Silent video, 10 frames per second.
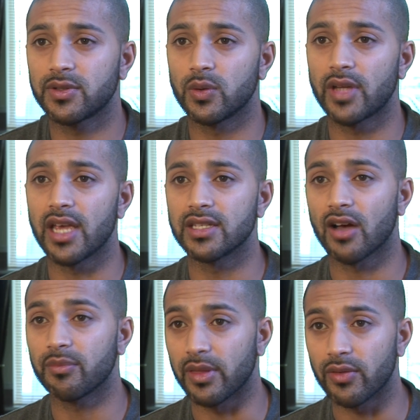is 2 days
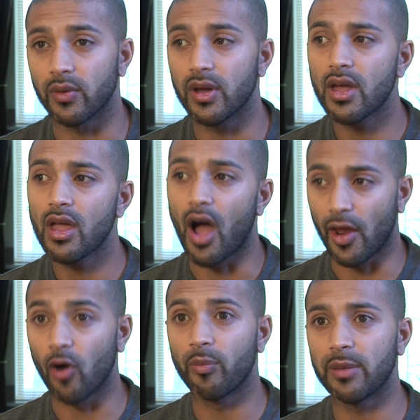I've been through. I know